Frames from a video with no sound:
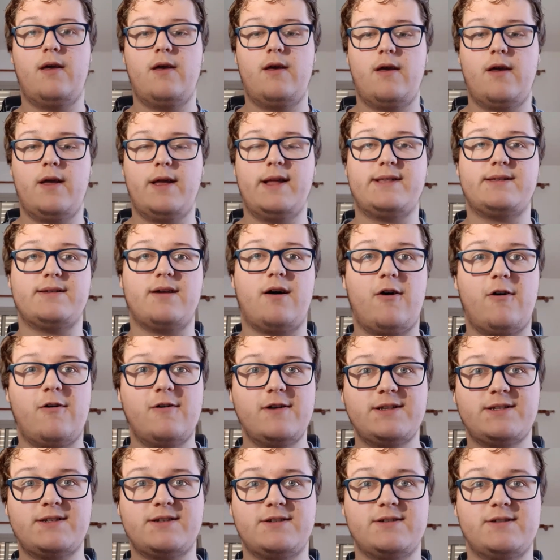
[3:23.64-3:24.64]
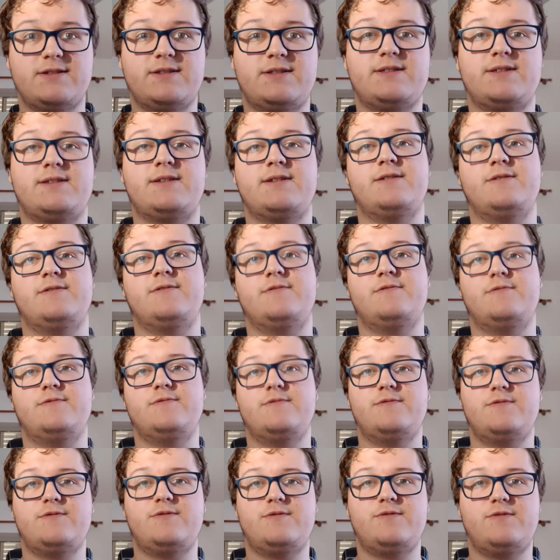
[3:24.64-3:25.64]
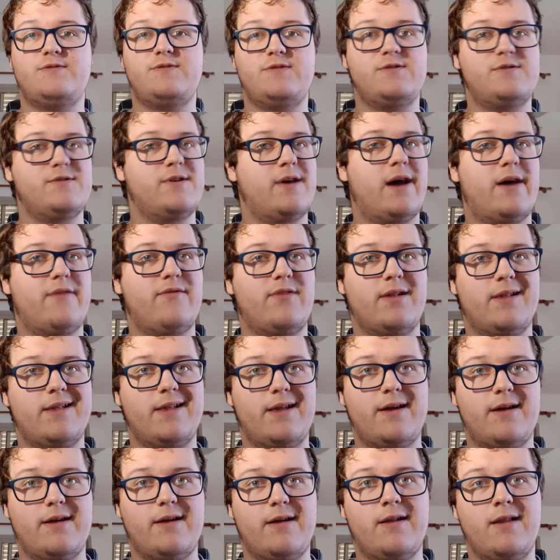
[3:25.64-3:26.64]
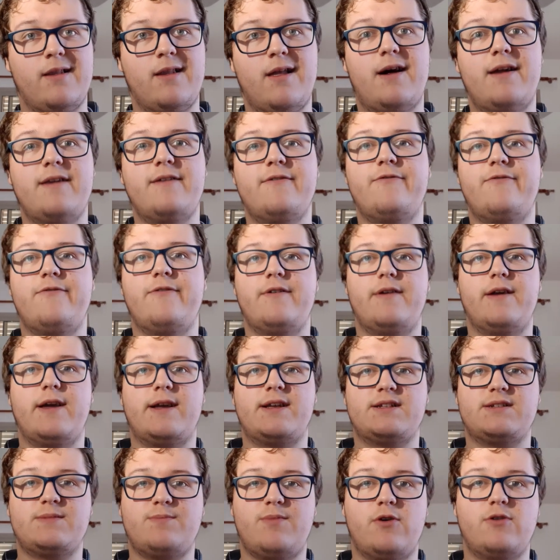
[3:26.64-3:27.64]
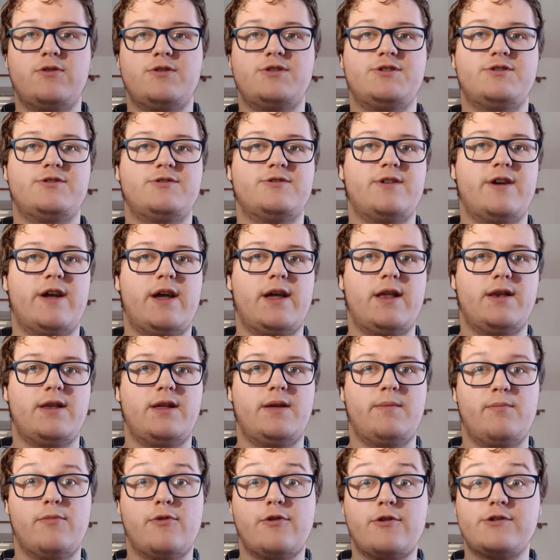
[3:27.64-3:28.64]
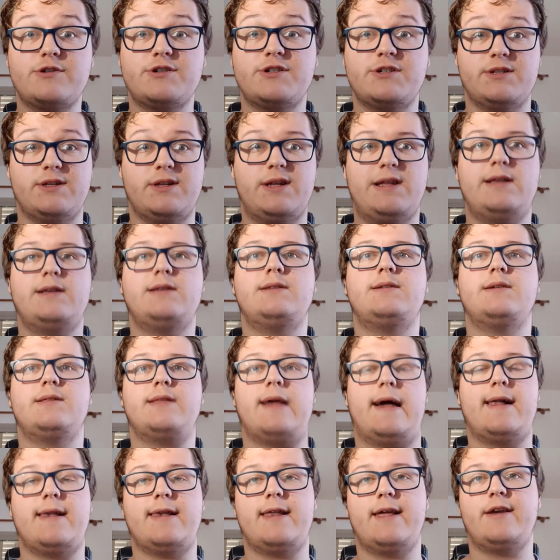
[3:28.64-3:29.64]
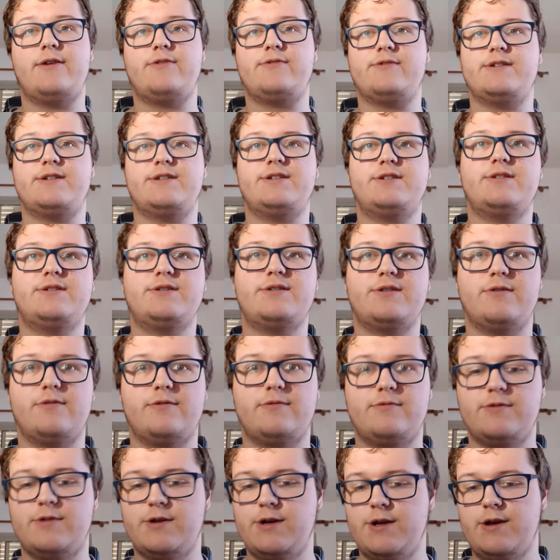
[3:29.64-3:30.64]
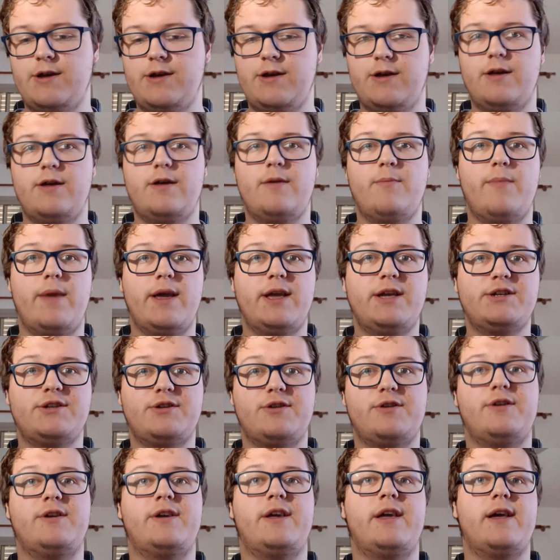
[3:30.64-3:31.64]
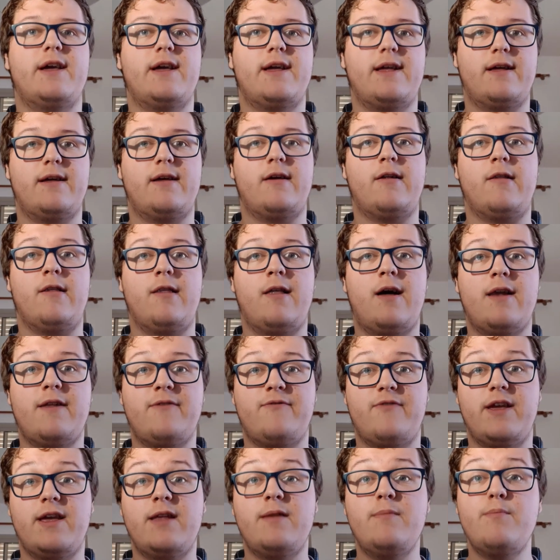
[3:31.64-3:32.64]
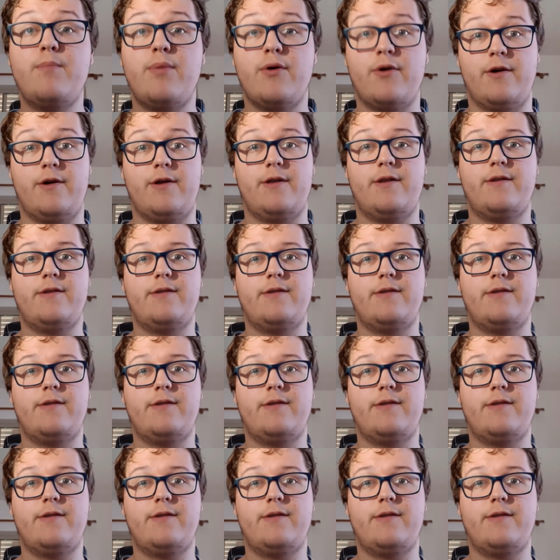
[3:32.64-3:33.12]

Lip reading: It's always good to have a lot of exposure and immersion into that language. So make sure you get a lot of input